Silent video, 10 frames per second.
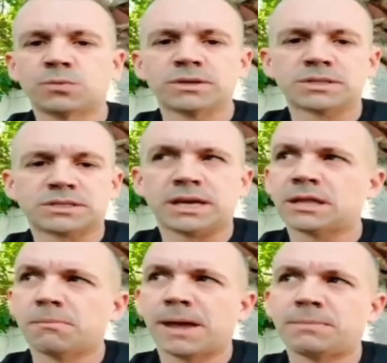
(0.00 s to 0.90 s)
So we'll
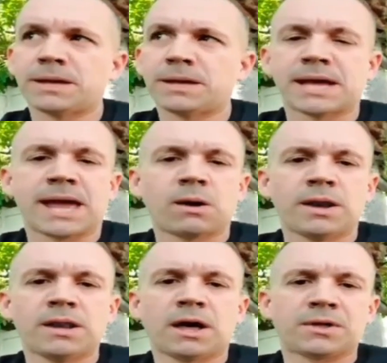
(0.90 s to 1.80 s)
see. There may be a day
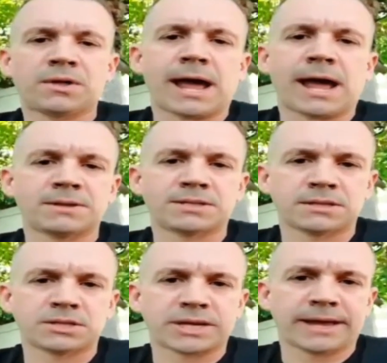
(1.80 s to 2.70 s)
when nothing
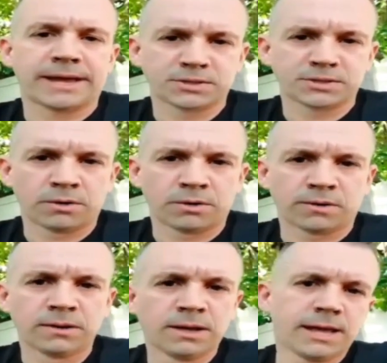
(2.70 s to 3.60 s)
happens and the channel is
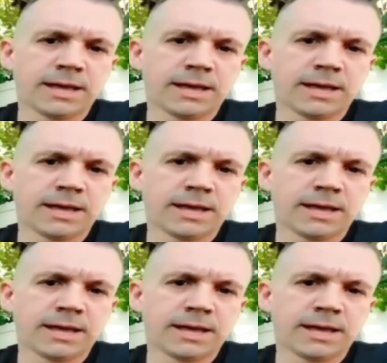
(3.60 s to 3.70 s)
over.